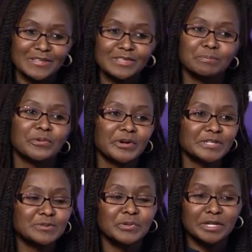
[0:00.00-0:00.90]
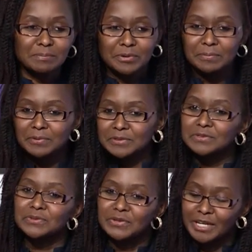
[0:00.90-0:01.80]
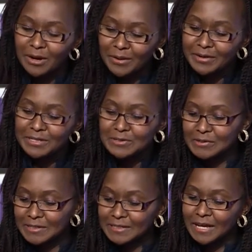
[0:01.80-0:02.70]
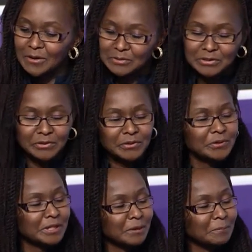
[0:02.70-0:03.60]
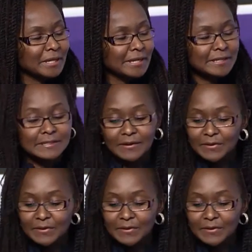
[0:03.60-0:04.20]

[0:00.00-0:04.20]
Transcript: the points we had proposed during our retreat. I'll show you in a minute.